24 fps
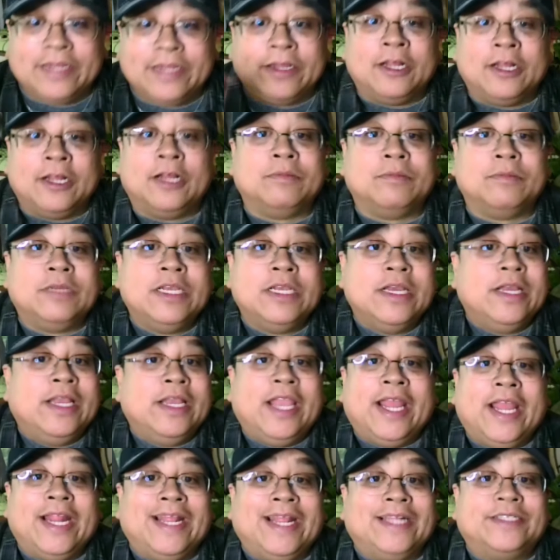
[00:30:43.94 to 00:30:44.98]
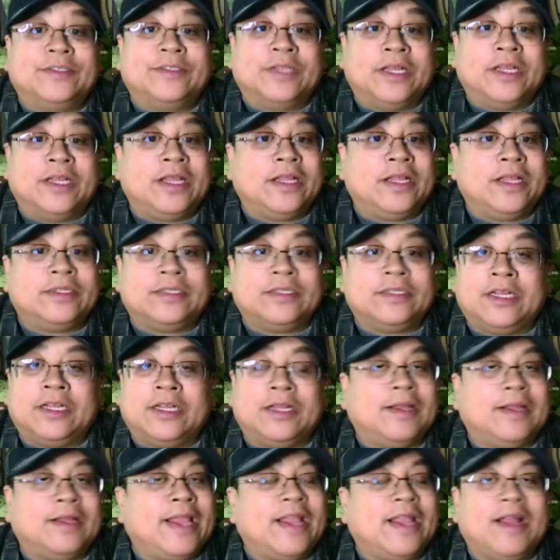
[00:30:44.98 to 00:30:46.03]
um, and it, and
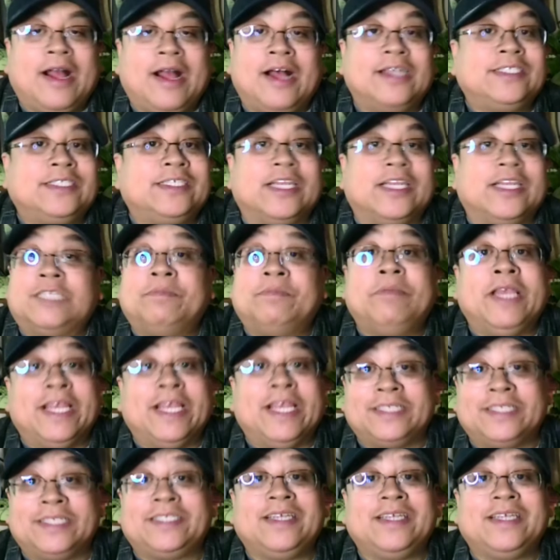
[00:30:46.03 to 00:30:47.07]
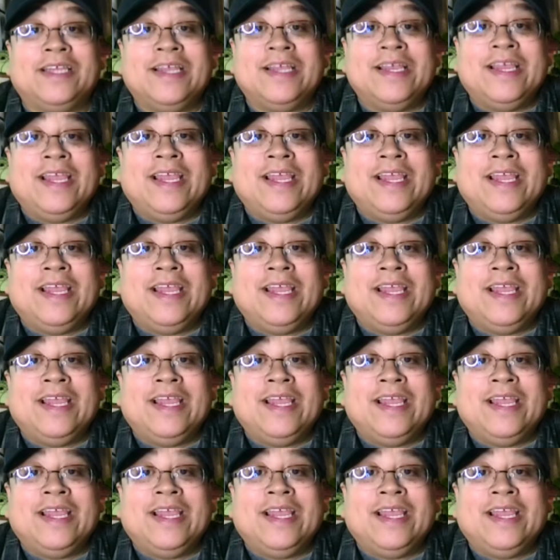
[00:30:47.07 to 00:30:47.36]
uh, Asta is pissed,